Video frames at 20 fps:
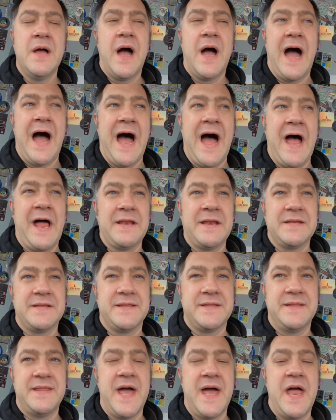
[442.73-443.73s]

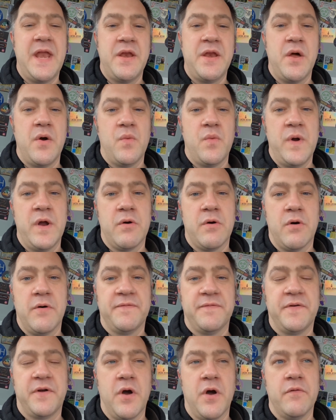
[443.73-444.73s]
and then we're
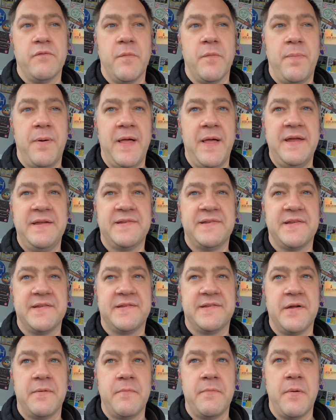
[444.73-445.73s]
off to go and replace
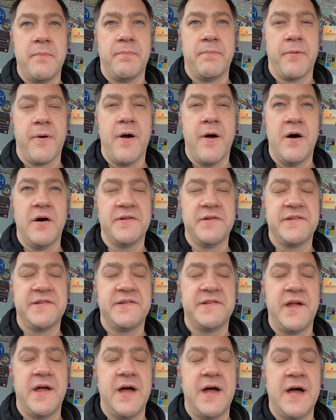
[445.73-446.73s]
some
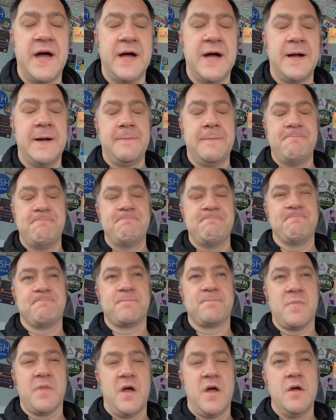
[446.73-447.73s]
brass.
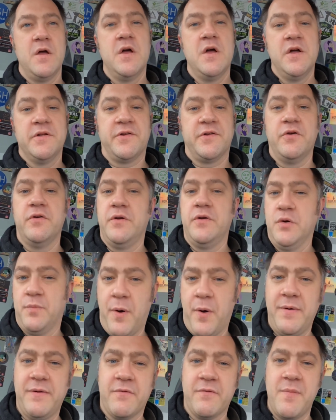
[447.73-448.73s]
So you'll
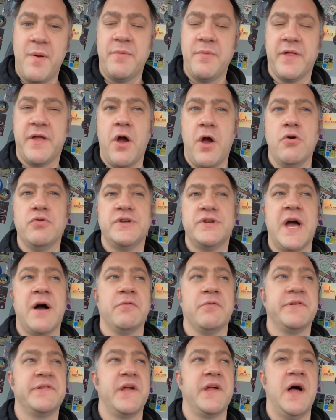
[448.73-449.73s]
probably remember the coach
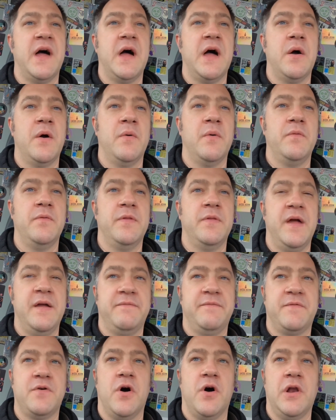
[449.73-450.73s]
house.
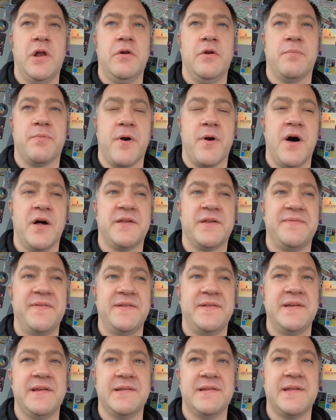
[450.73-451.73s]
They've got a load of brass
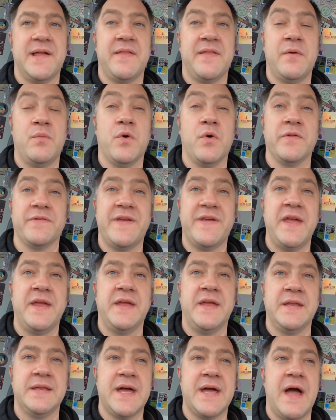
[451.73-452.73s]
fittings that they want
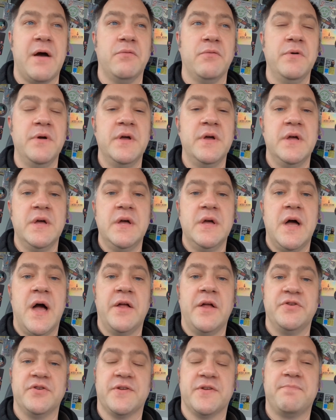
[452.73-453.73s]
taking down
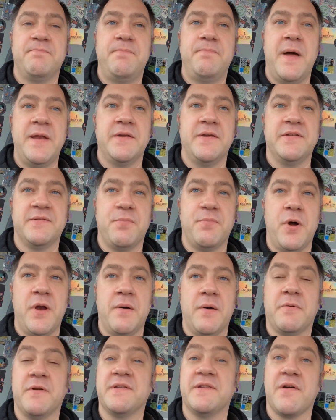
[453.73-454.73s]
and just pendants putting
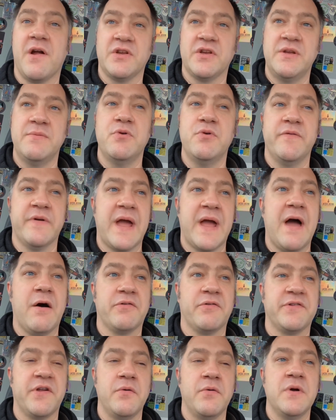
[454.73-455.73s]
up because they're actually moving
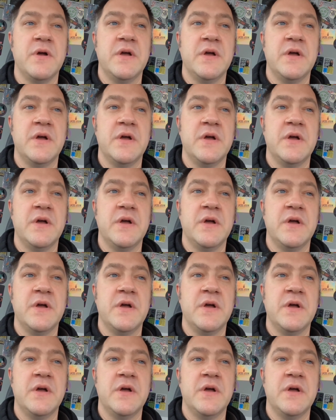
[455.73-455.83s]
house. So